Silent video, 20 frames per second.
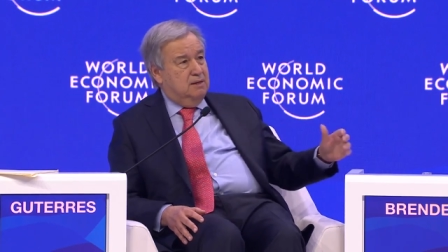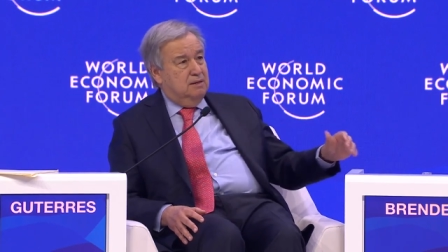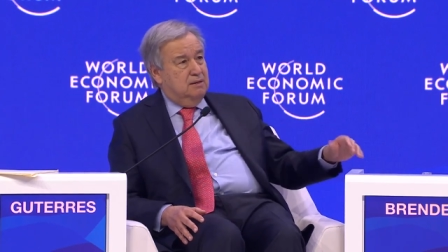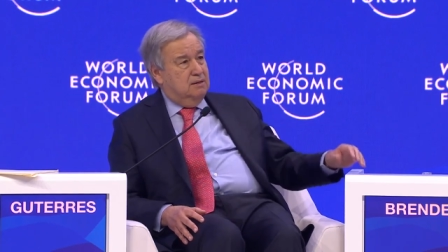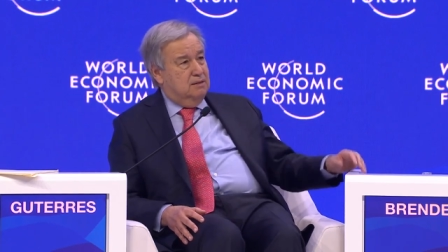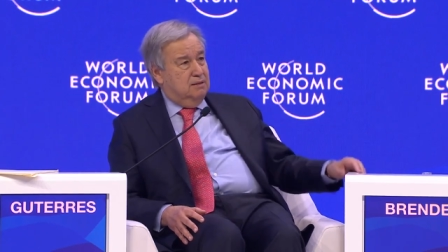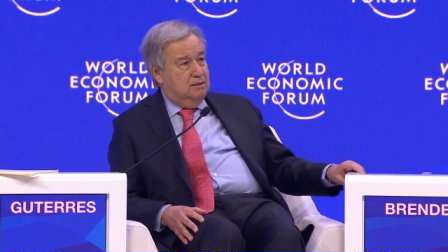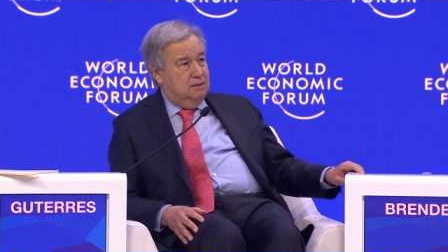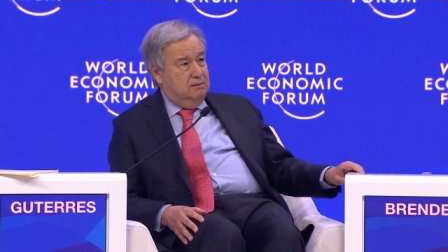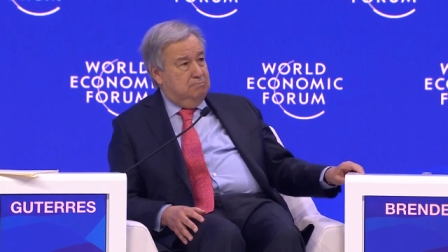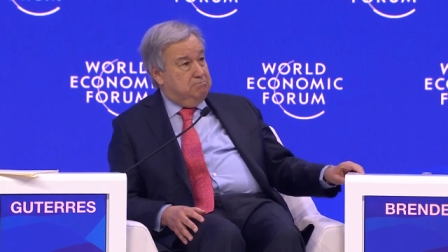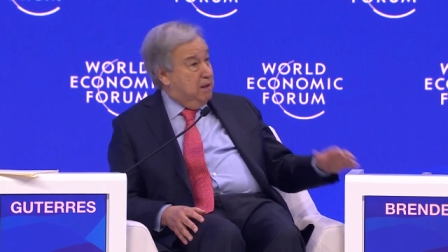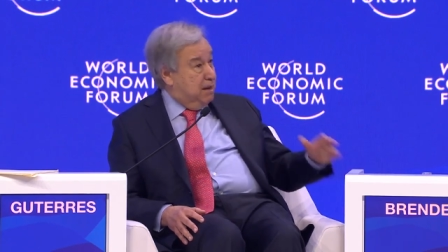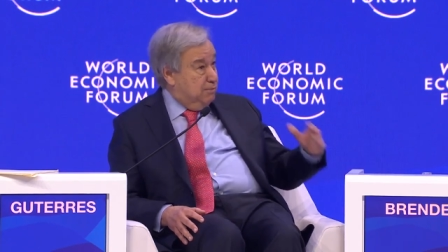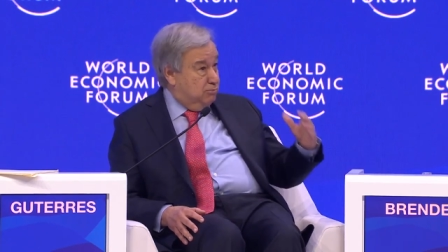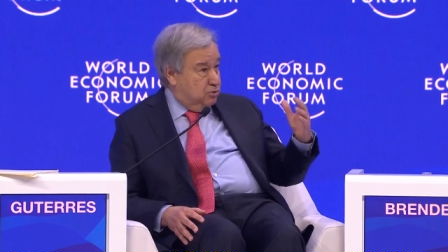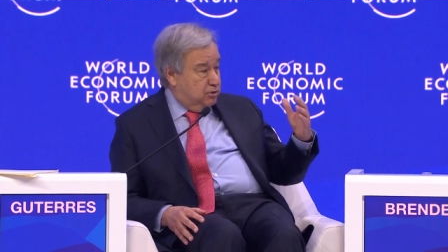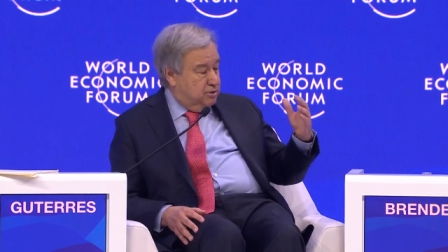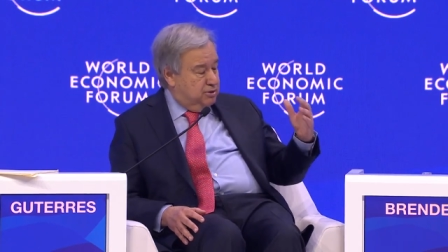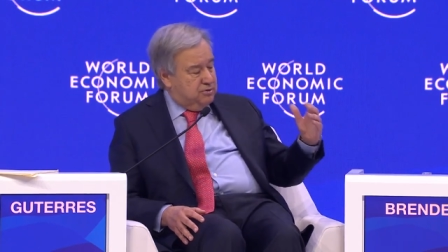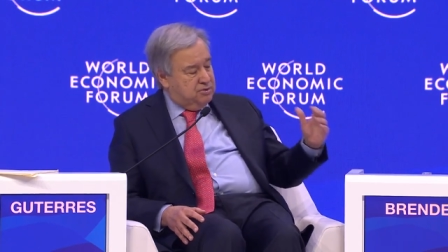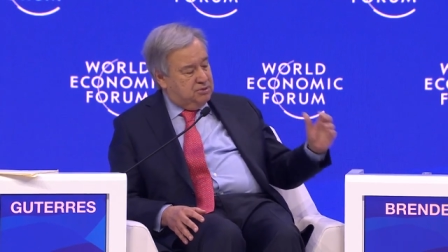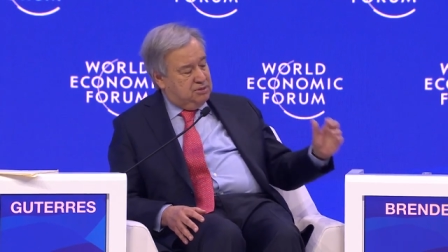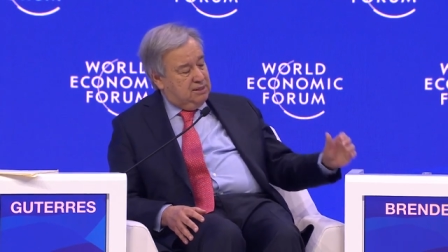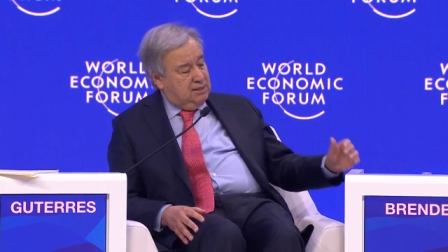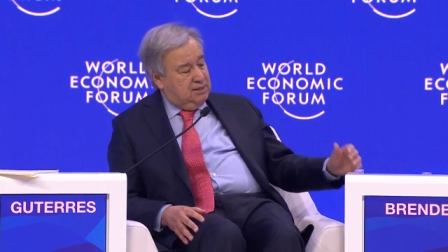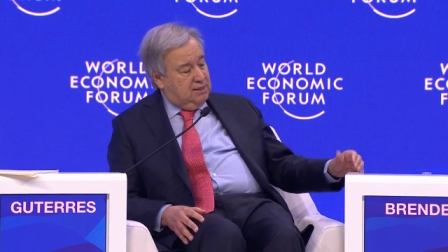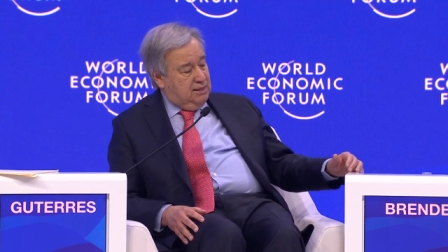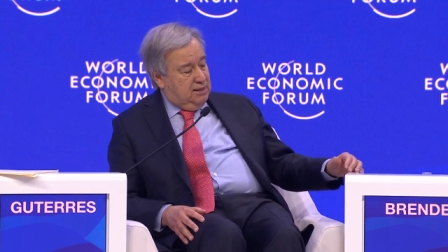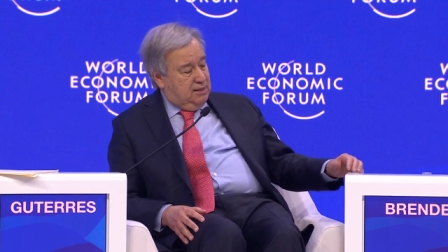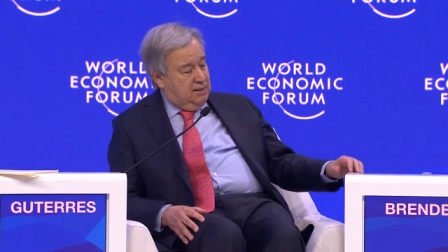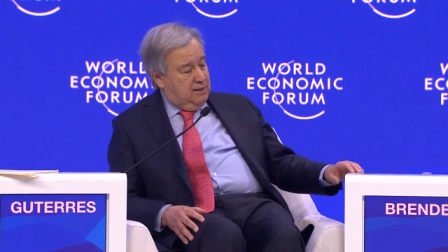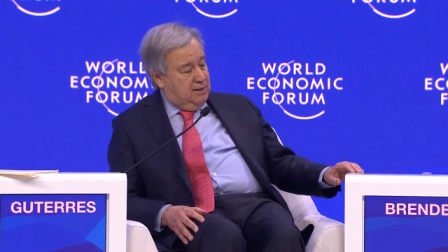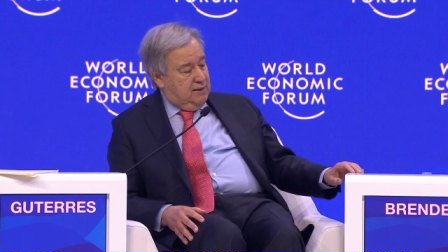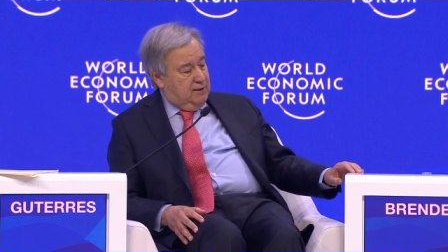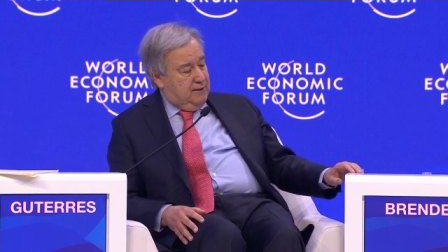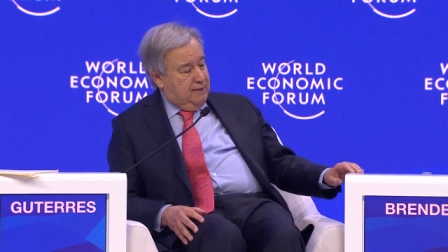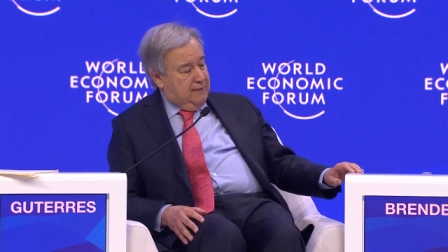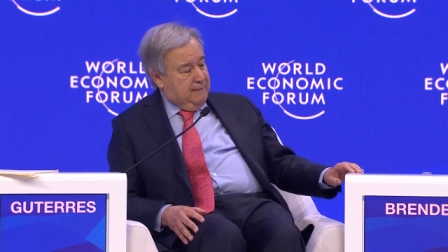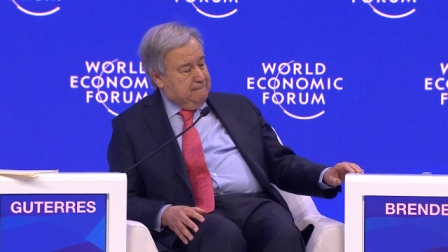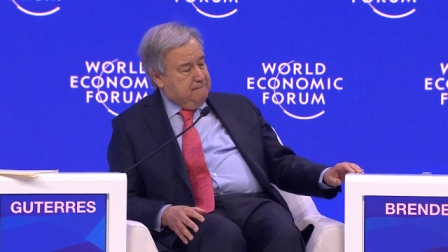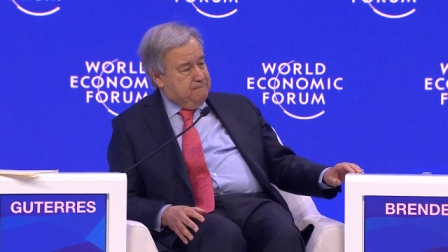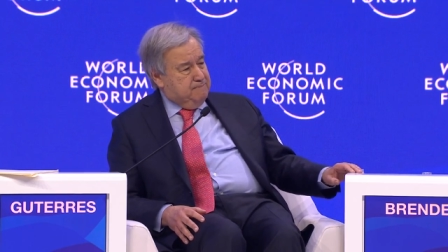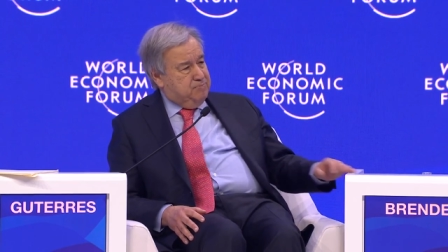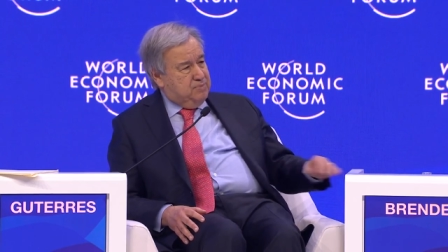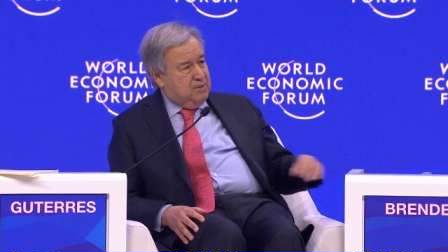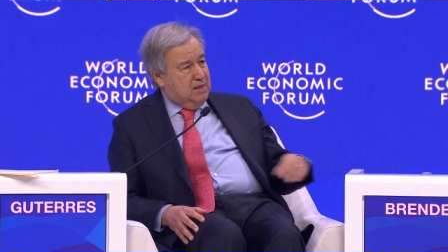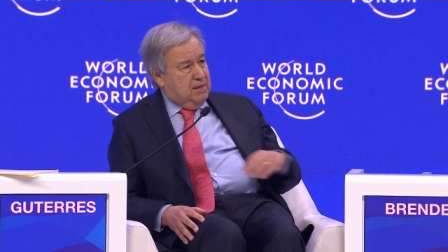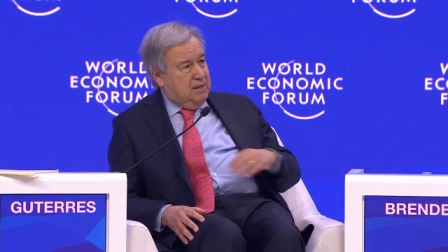uh, memories, um,